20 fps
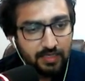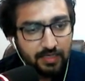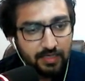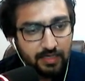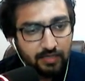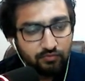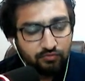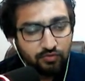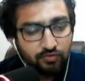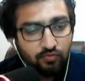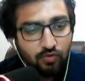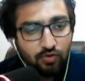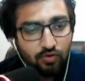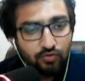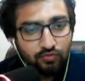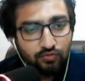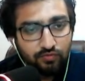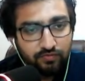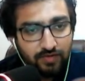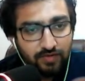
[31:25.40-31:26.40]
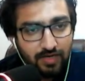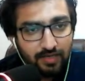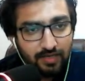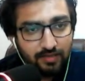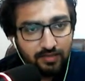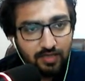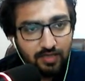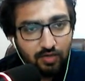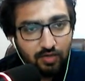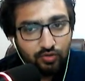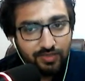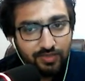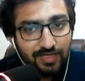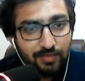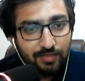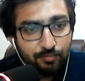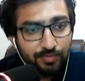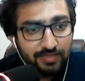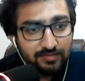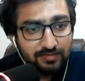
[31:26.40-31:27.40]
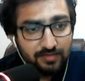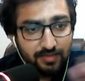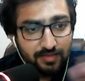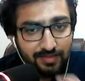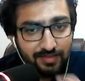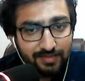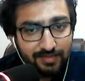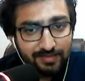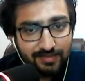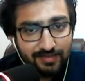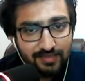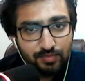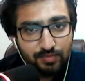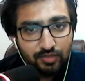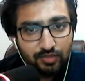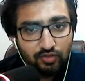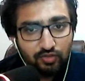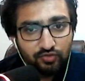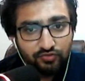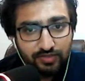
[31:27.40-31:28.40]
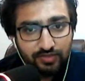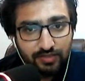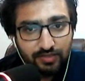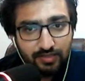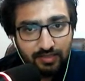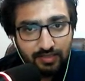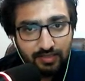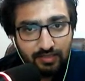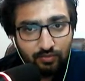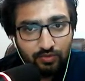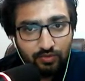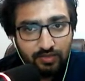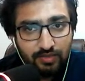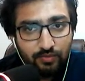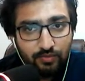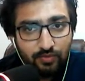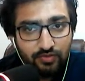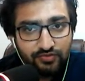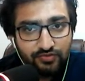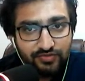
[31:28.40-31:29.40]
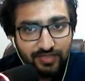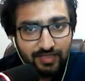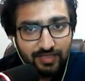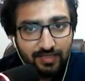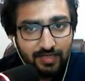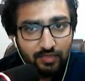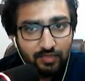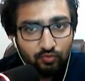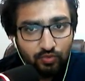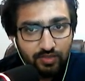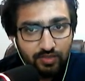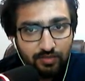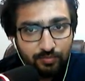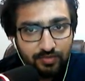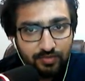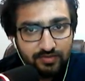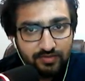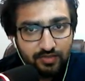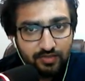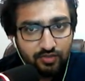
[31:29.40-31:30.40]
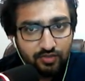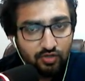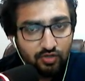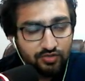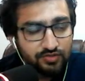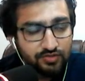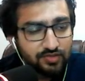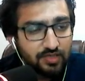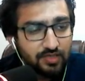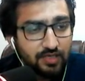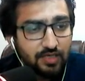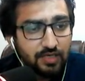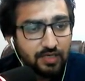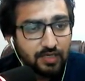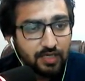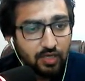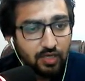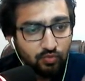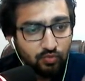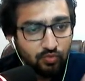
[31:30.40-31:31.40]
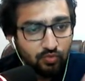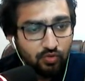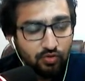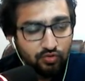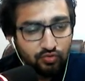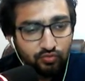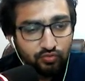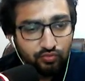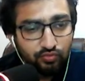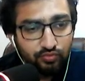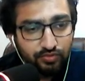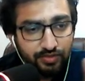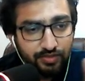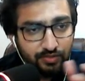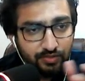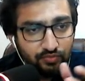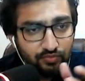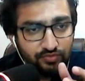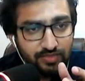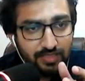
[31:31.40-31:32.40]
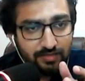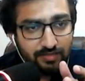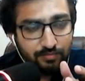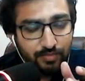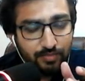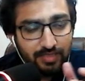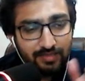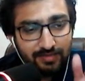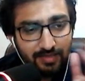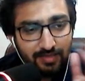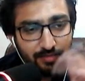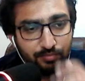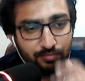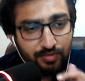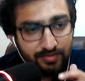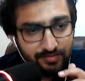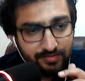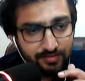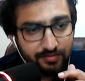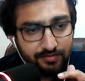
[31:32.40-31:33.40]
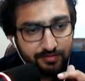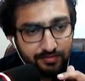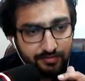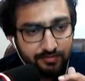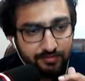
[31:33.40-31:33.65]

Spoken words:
and we want to find out 10% decrease because he was selling at 20% loss. Now we want to reduce that by 10%